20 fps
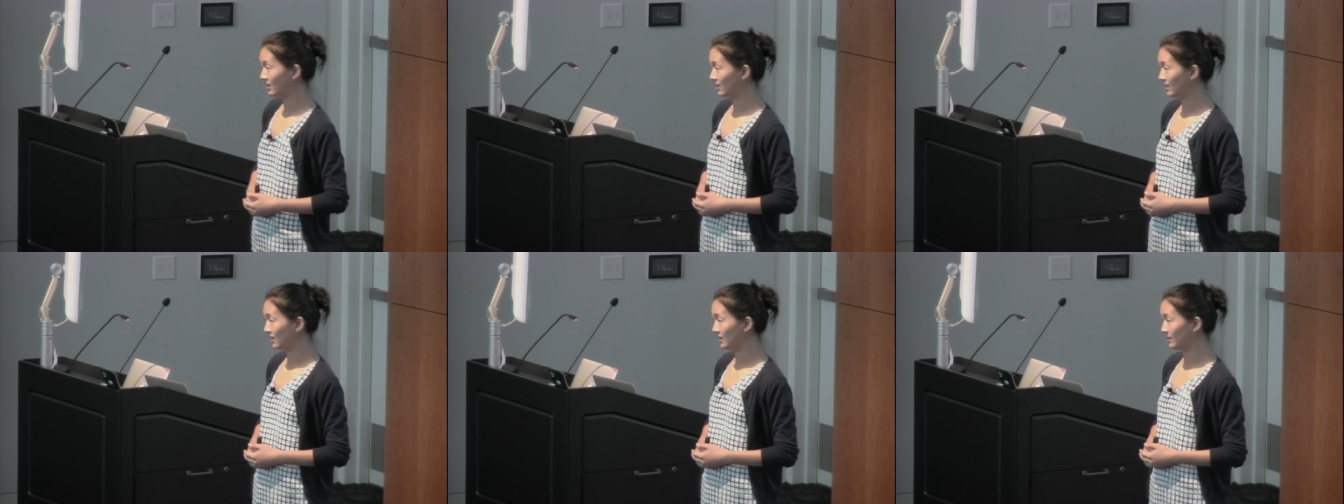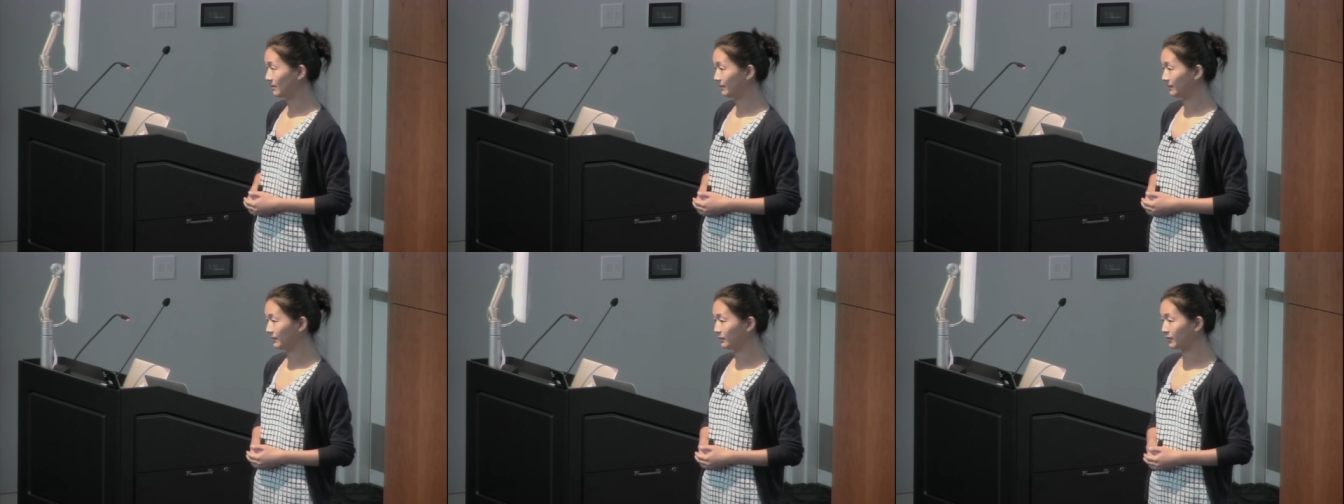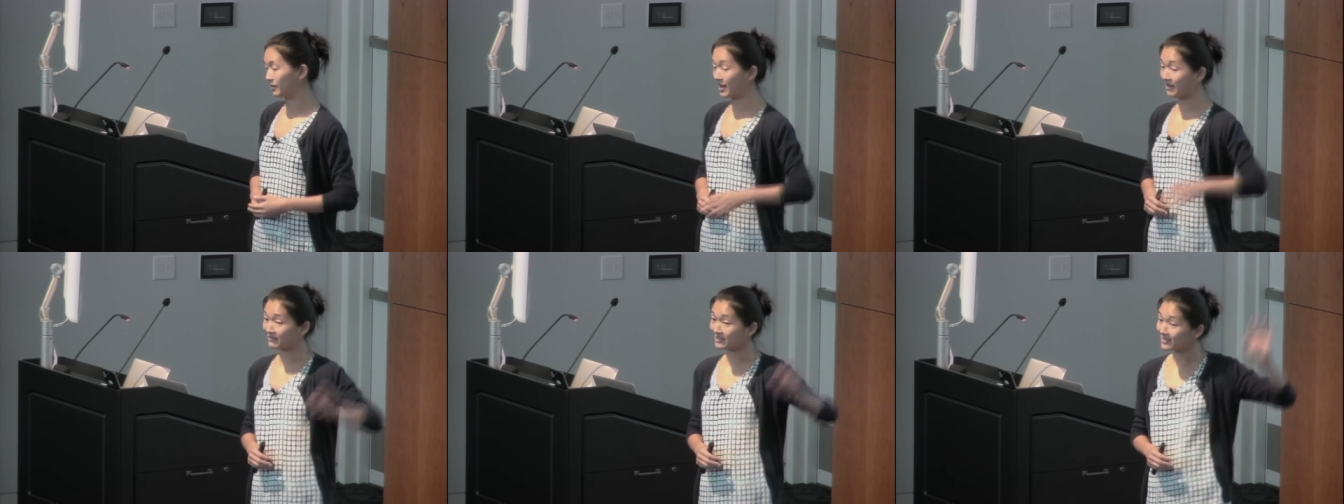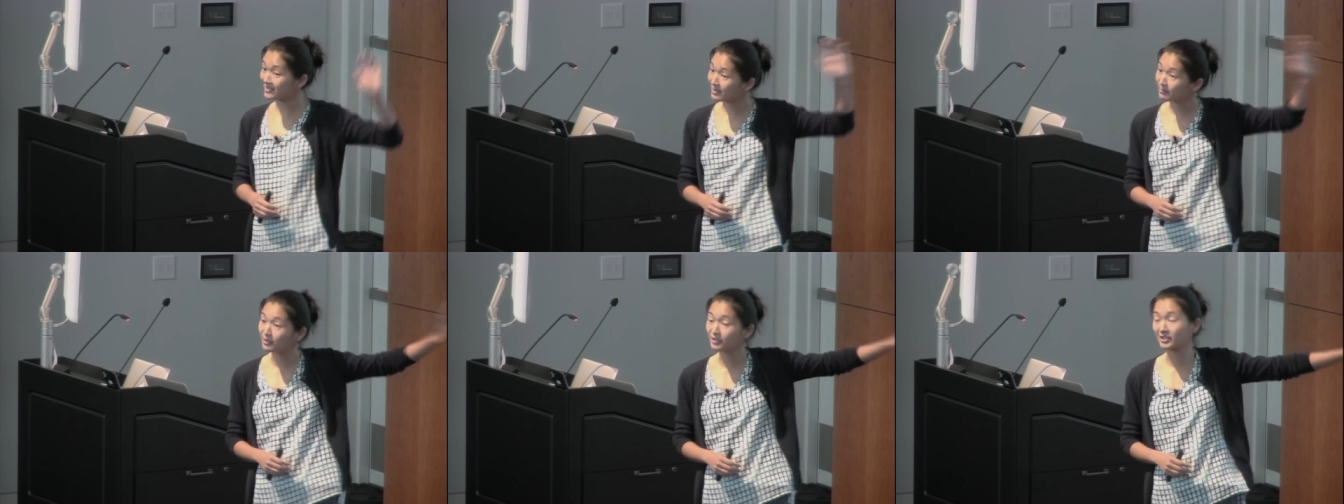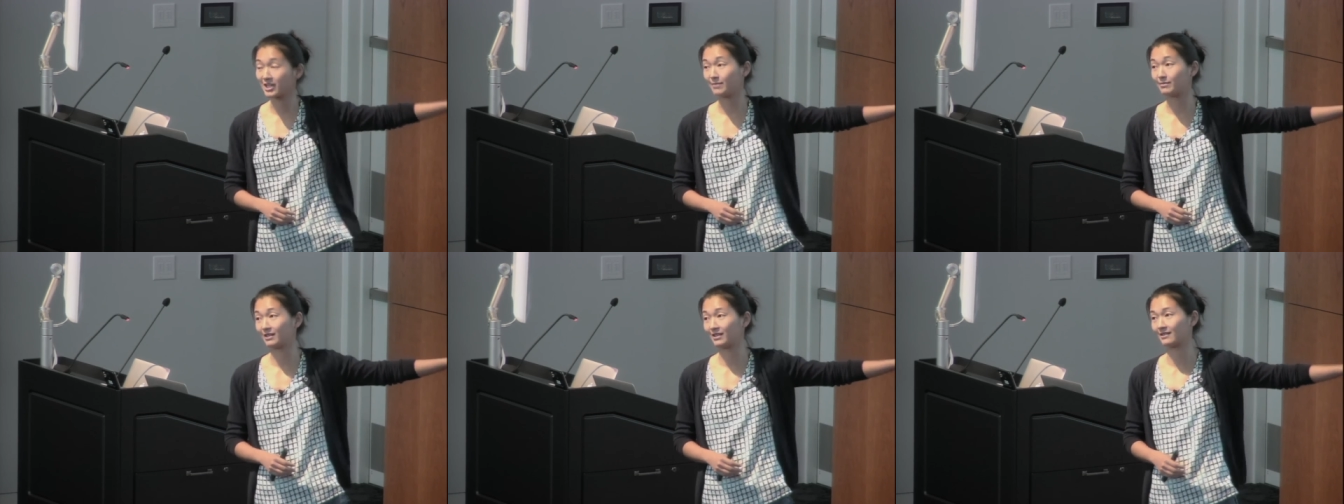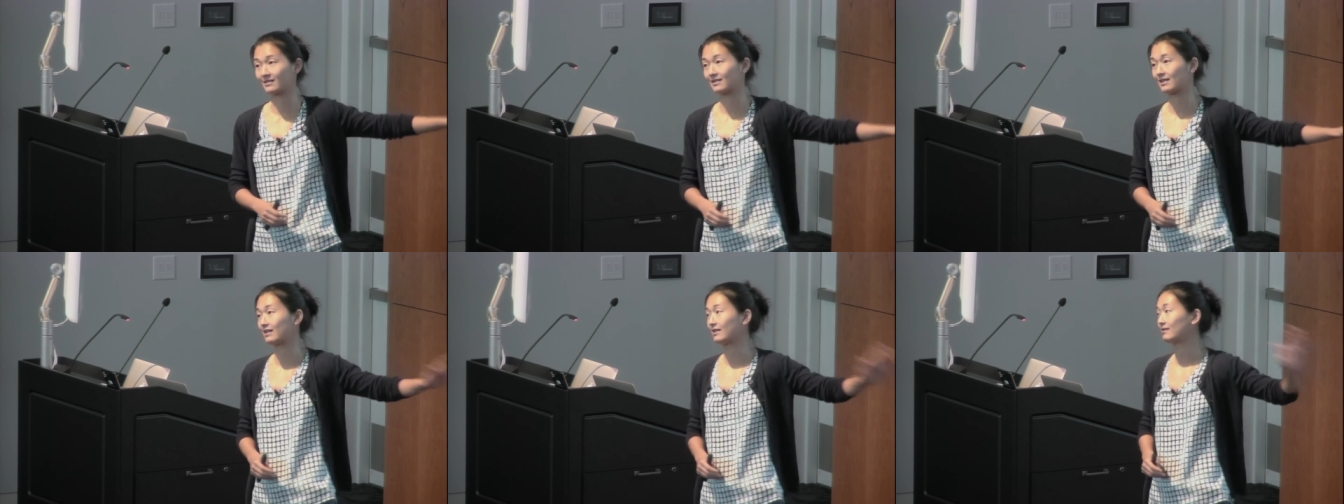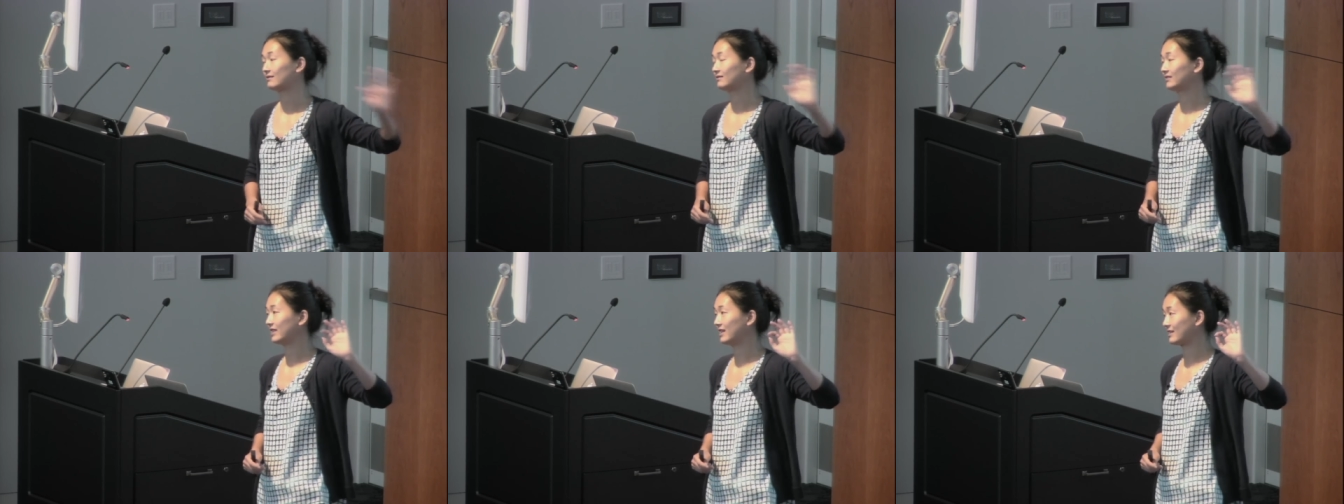Um, we have similar type data
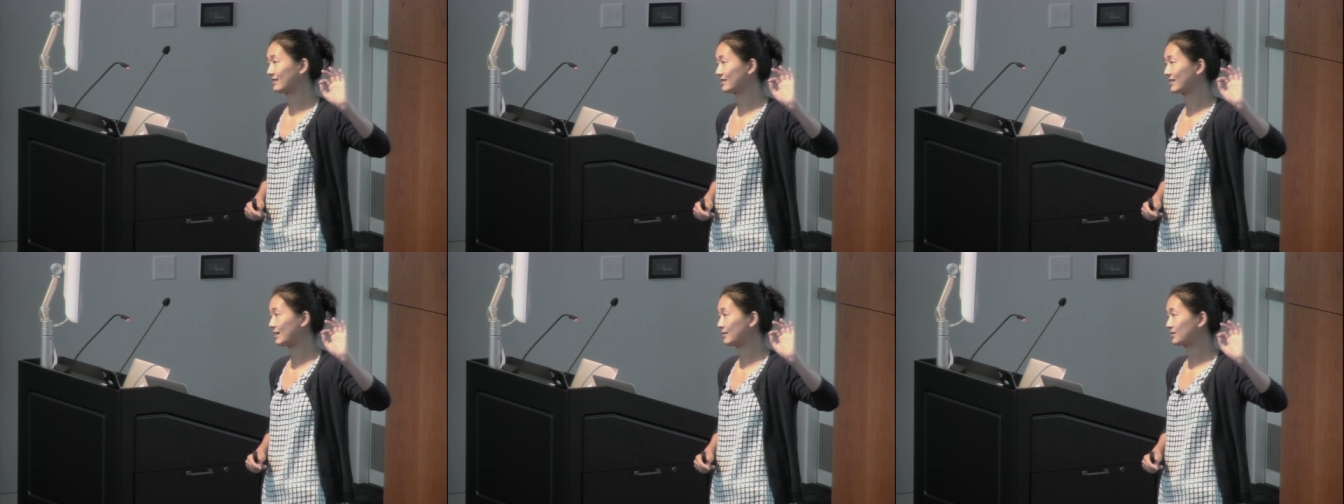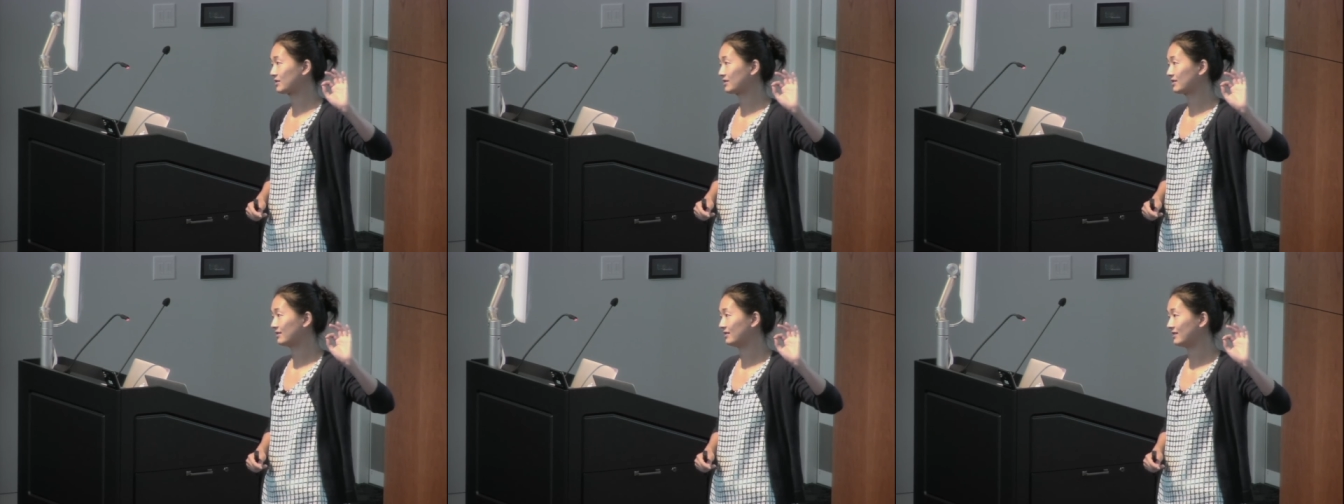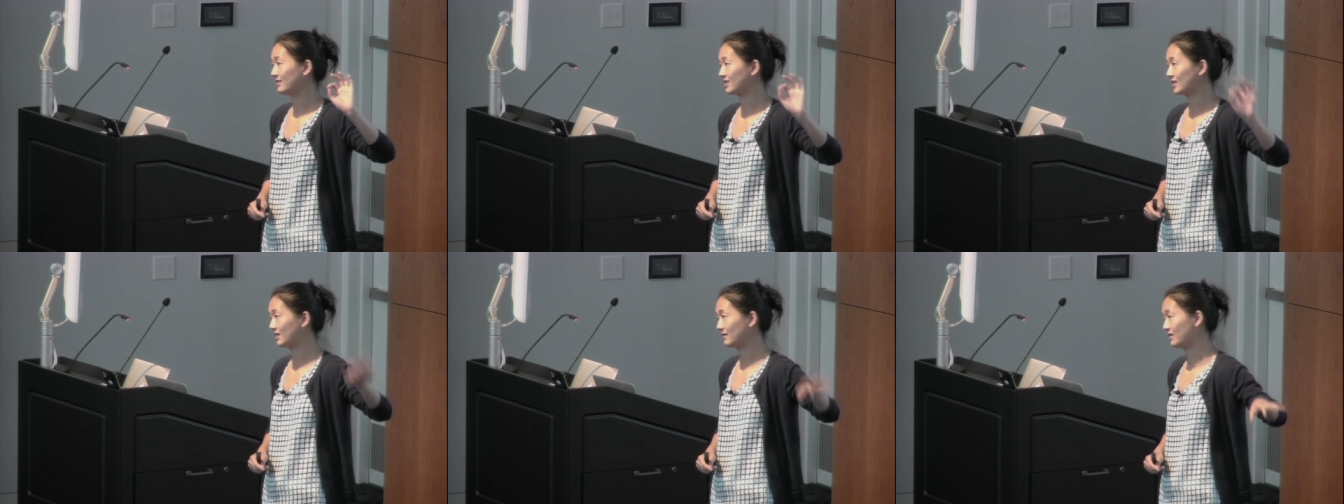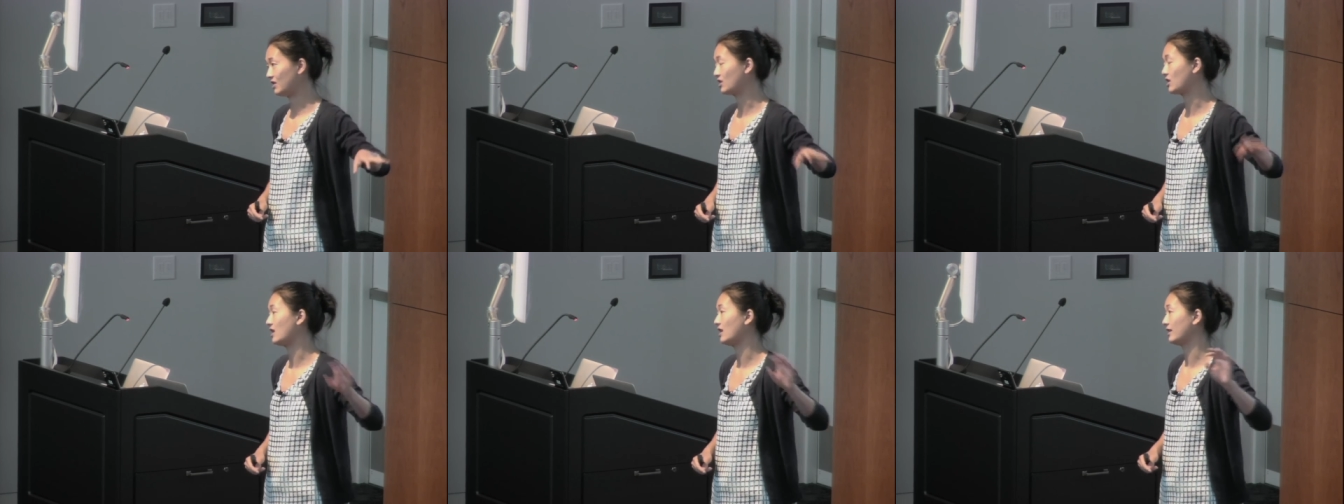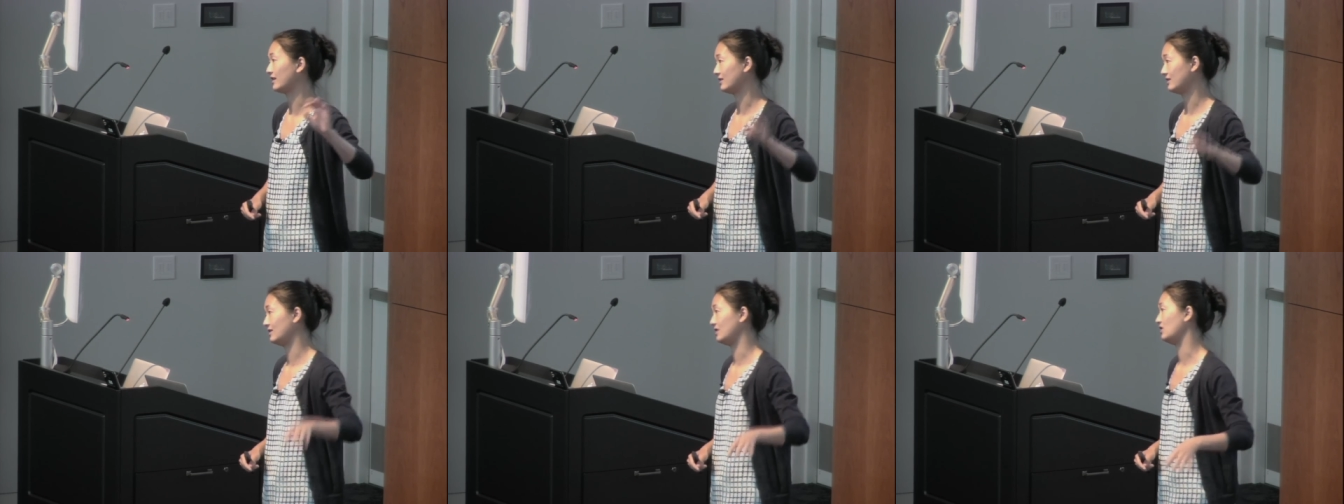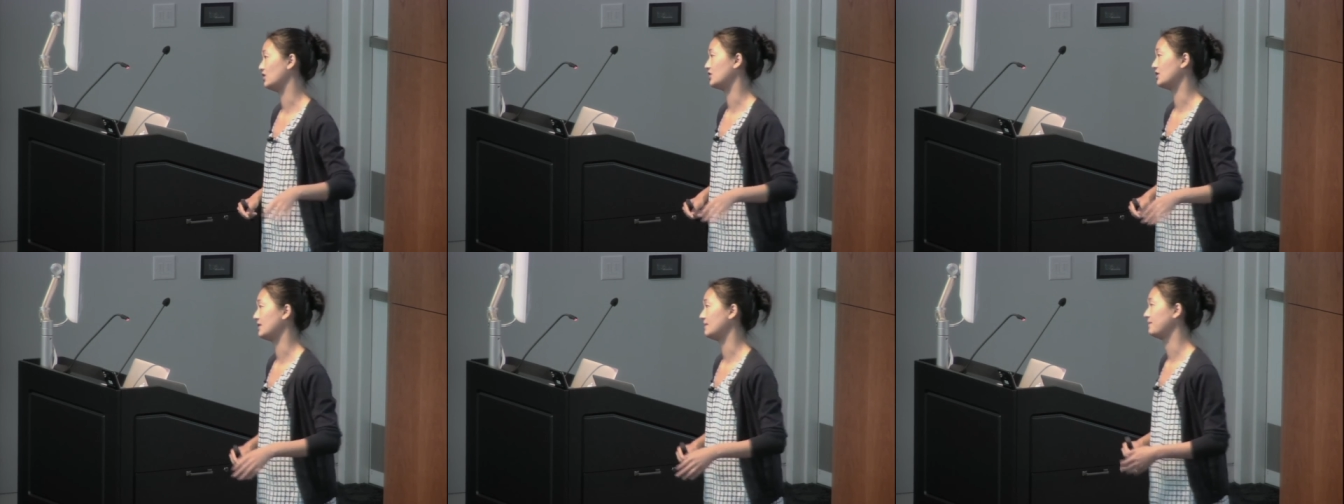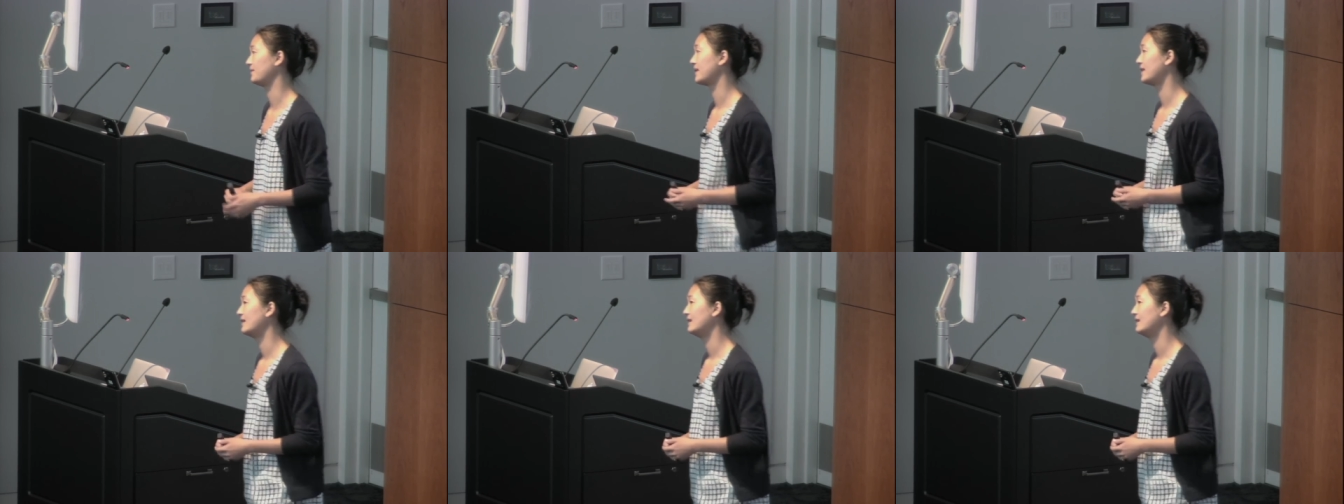set, except instead of ECOG is EEG.